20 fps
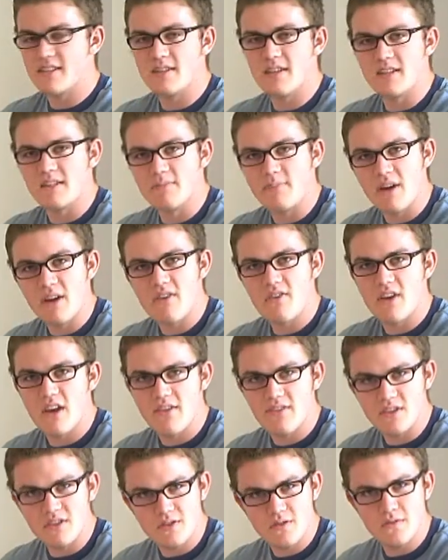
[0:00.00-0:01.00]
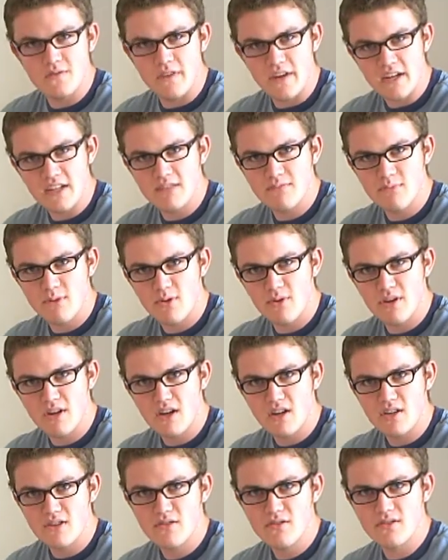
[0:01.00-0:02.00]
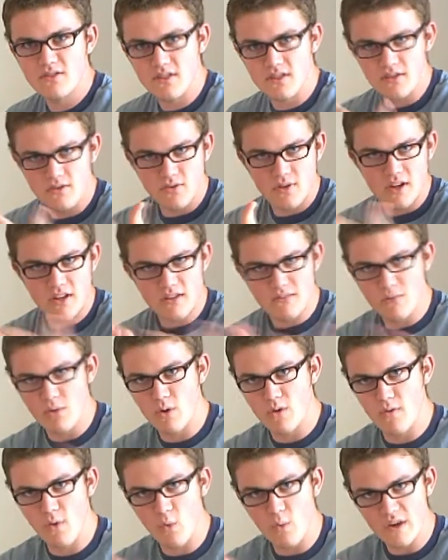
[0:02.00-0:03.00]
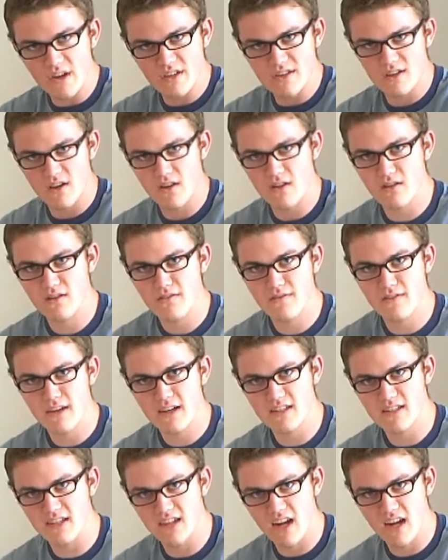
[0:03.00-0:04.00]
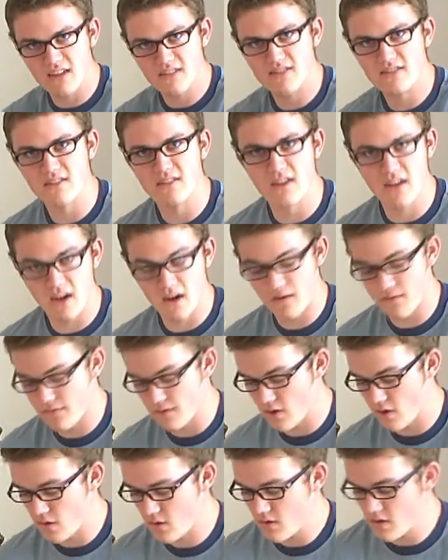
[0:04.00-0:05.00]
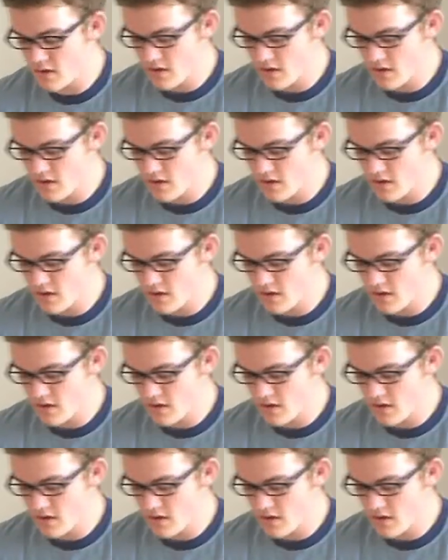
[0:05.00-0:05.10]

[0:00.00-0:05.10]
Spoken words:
it's better than having 2 fans blowing on you because it'll create more of a wind tunnel effect, a constant airflow.